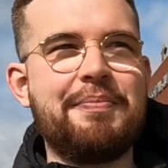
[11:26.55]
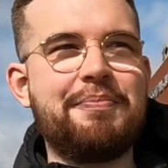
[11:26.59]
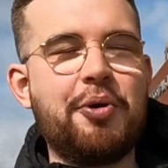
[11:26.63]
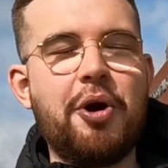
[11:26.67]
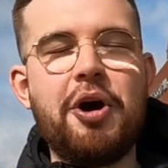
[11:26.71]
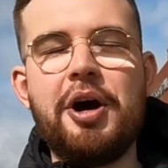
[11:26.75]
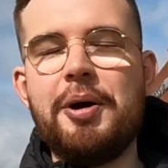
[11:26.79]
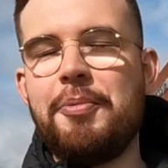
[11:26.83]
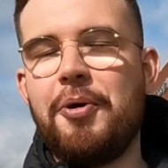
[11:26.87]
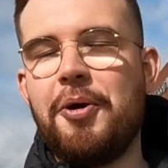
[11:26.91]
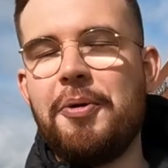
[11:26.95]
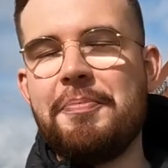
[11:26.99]

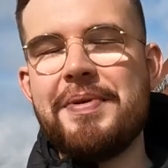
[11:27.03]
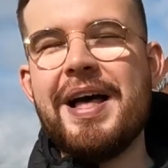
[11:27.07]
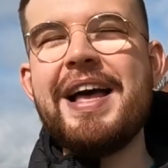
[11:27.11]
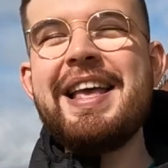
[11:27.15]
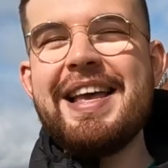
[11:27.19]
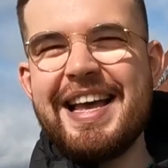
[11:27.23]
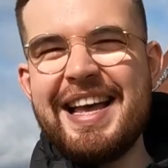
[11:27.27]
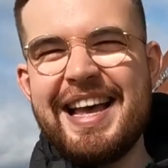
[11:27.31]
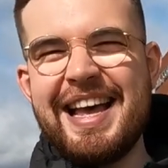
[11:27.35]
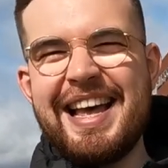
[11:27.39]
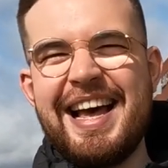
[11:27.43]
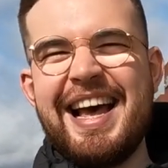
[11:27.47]
Probably
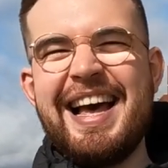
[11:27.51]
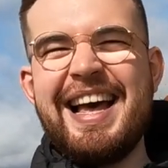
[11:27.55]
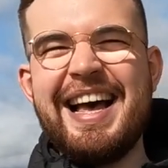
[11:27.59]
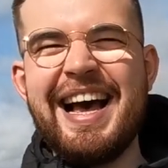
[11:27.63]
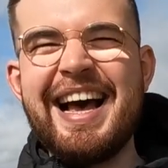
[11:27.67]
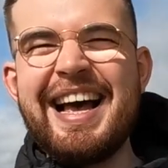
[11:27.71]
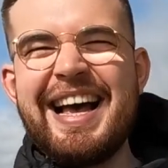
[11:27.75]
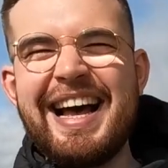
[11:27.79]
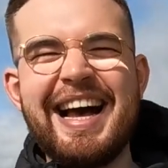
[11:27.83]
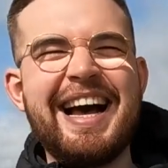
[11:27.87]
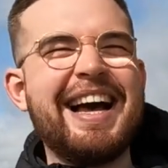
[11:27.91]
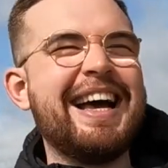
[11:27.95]

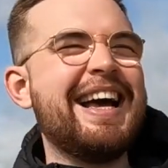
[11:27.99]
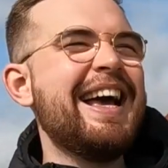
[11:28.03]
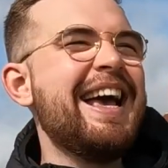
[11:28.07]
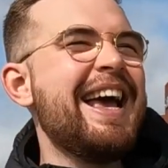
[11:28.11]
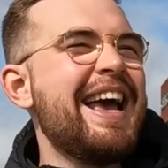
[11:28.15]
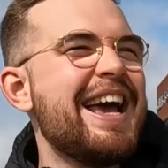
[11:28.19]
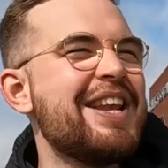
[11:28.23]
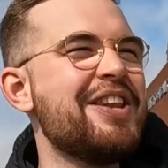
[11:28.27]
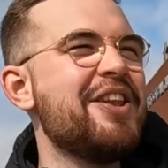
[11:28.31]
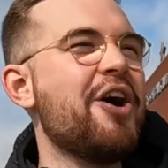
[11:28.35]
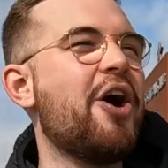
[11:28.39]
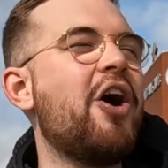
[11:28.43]

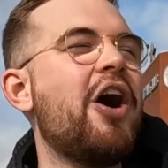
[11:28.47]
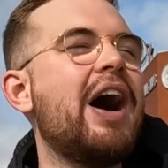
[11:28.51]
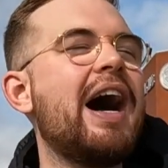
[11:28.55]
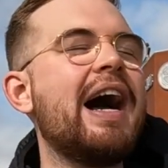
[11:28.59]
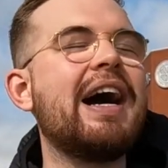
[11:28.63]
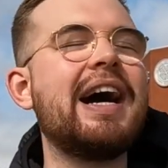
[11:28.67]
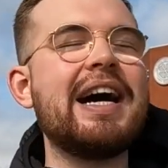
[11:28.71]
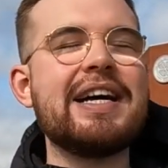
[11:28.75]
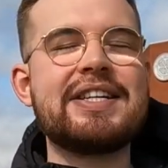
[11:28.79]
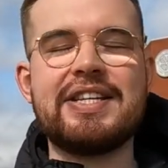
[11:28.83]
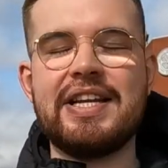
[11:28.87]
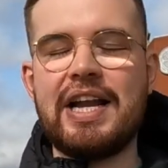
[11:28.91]
bottom.
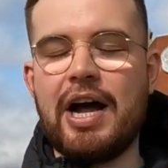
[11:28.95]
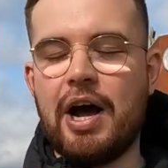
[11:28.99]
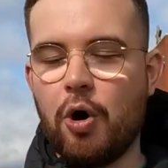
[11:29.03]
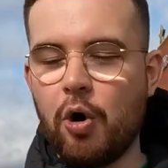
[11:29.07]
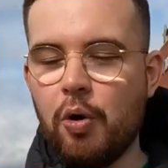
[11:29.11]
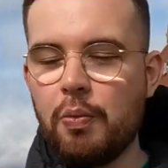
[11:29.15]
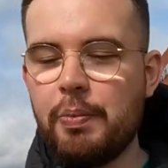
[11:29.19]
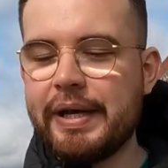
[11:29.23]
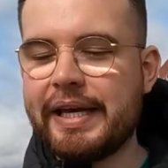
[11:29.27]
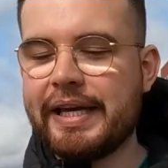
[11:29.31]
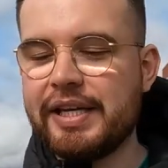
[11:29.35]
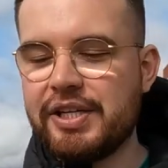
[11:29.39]
No, listen, I
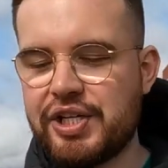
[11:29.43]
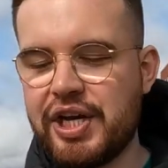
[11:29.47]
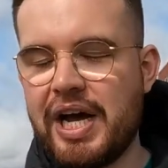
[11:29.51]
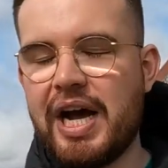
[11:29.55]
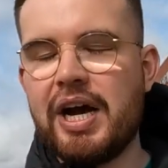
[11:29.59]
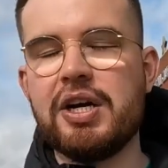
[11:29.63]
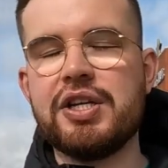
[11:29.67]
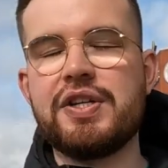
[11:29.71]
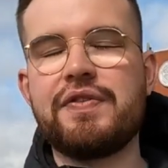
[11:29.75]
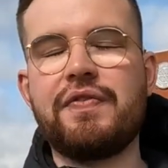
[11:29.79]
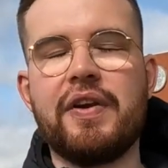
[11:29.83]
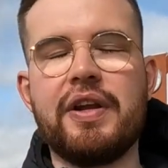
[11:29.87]
hope we can
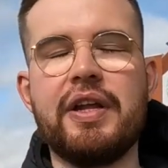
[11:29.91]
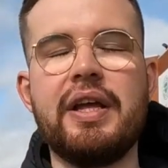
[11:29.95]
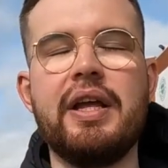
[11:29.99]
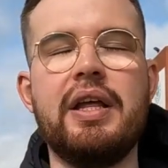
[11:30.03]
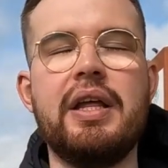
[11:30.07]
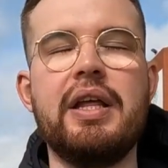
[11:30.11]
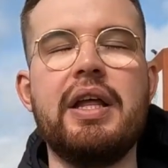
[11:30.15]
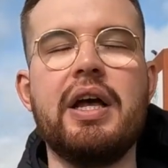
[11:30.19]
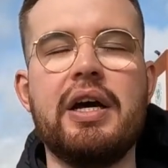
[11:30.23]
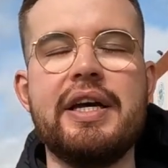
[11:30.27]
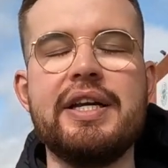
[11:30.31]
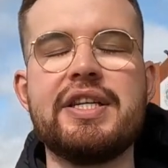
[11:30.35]
challenge for
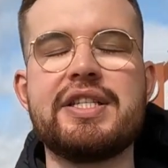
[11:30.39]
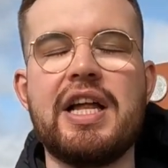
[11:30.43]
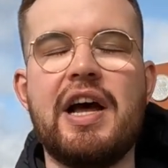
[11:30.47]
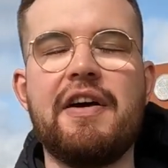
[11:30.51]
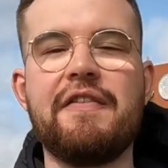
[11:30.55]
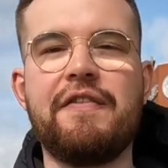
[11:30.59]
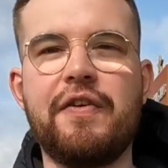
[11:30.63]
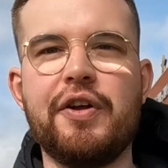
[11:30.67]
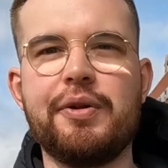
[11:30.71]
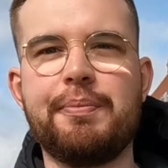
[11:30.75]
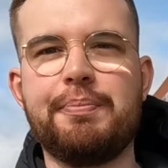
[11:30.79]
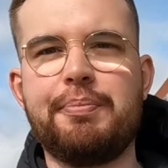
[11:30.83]
at least
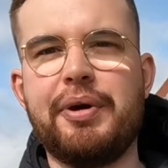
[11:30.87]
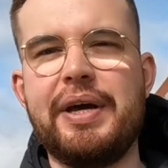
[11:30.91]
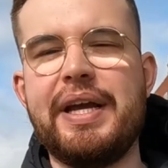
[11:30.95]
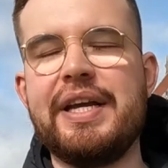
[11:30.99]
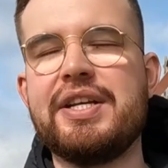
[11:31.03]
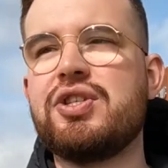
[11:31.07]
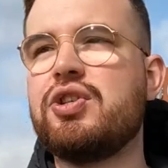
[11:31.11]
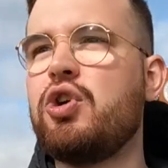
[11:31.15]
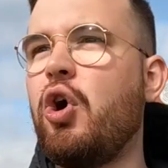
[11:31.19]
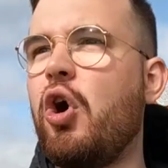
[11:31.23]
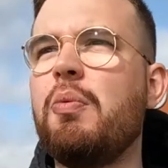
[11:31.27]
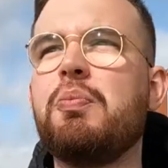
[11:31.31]
that third
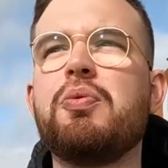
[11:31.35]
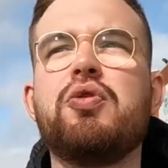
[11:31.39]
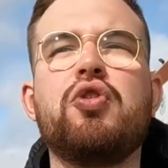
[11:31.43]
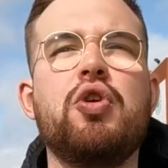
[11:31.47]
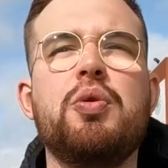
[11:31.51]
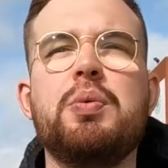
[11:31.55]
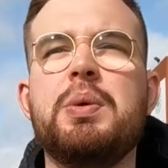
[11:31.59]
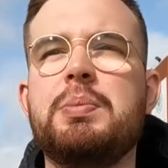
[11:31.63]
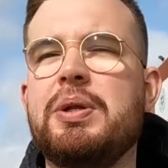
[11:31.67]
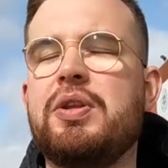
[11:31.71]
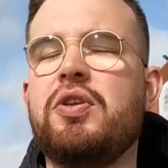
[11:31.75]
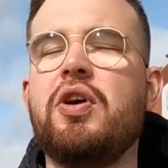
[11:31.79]
place. Top
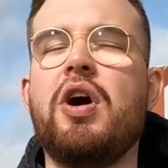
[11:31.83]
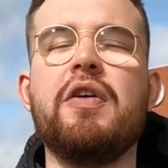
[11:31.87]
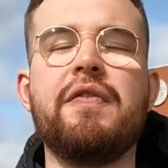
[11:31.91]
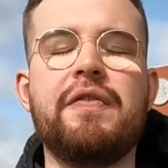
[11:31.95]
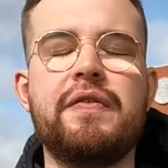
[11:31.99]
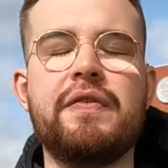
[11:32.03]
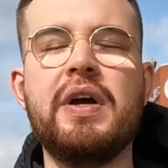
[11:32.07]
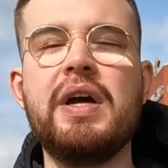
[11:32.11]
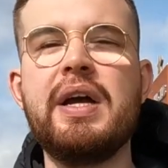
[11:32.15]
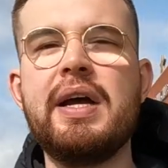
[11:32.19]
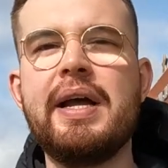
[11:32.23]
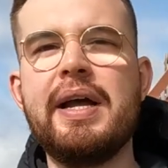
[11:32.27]
two would be tough.